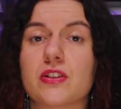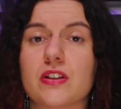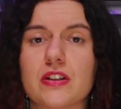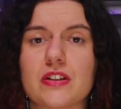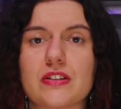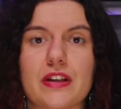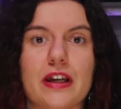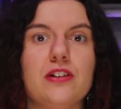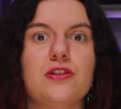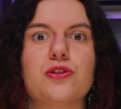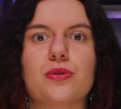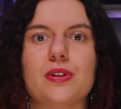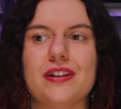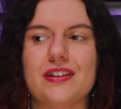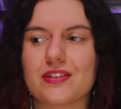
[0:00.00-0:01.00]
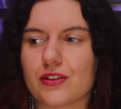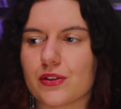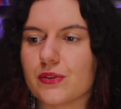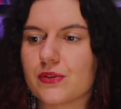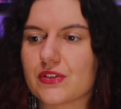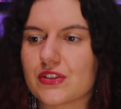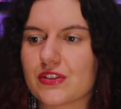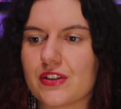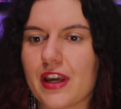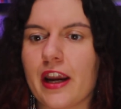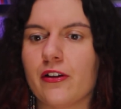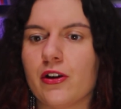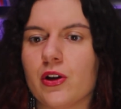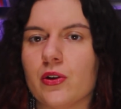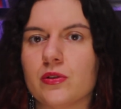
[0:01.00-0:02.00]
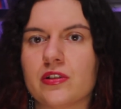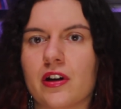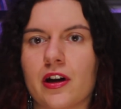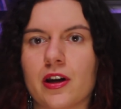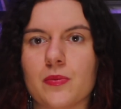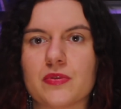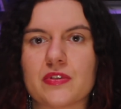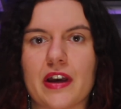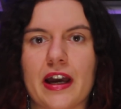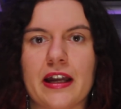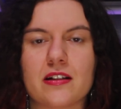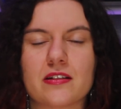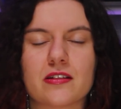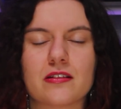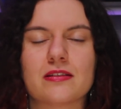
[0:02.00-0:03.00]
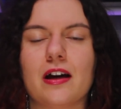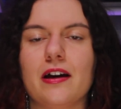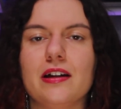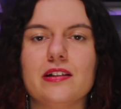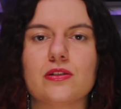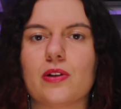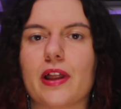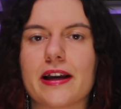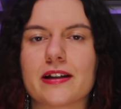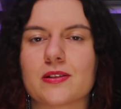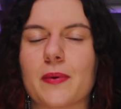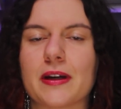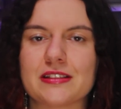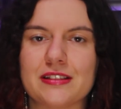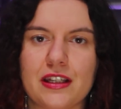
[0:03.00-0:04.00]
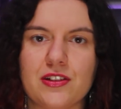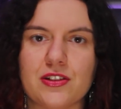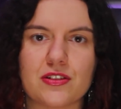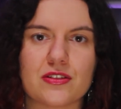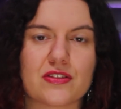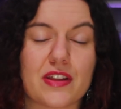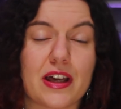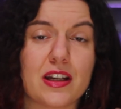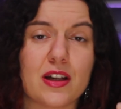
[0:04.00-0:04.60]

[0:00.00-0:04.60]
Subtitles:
to the centuries of stereotypes and societal expectations that